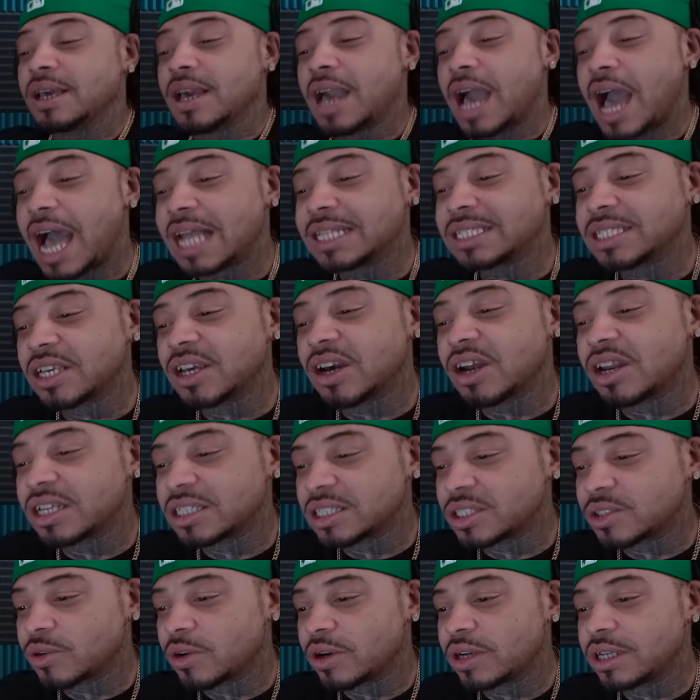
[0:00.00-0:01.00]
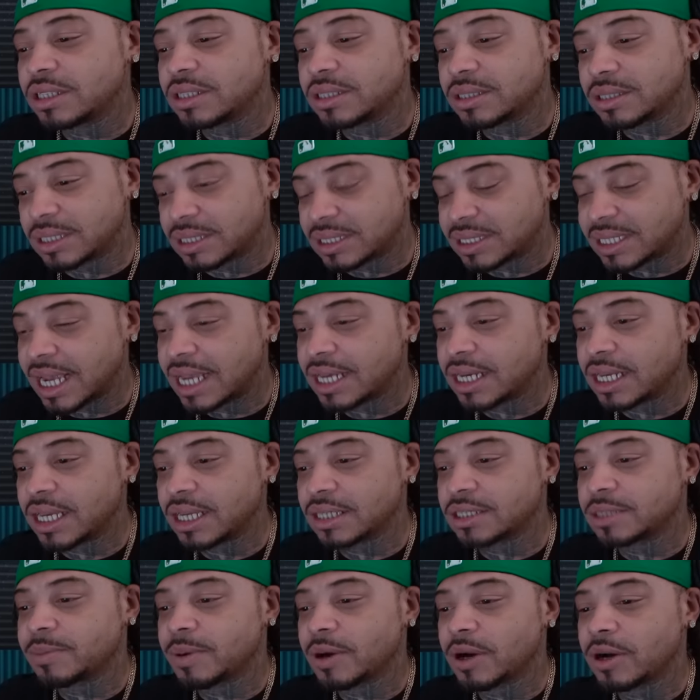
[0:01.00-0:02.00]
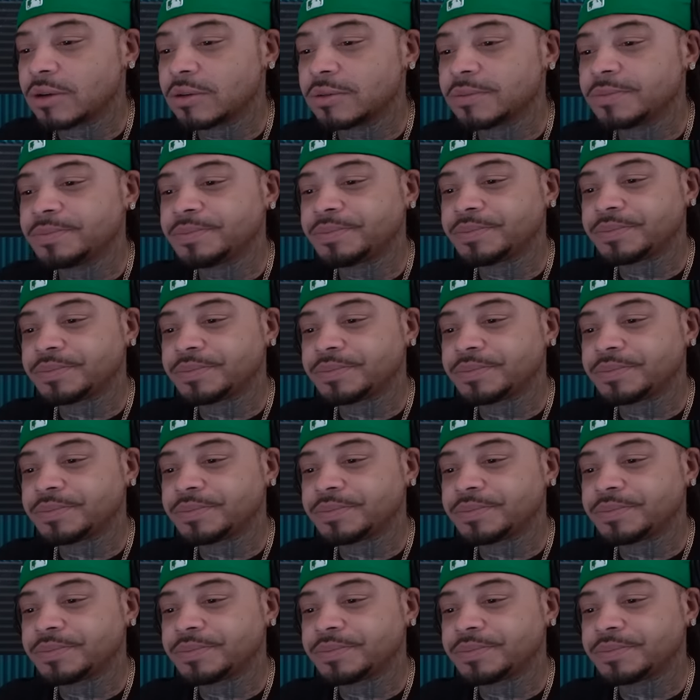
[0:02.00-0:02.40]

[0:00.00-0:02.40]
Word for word: I tell y'all that story to say this, bro.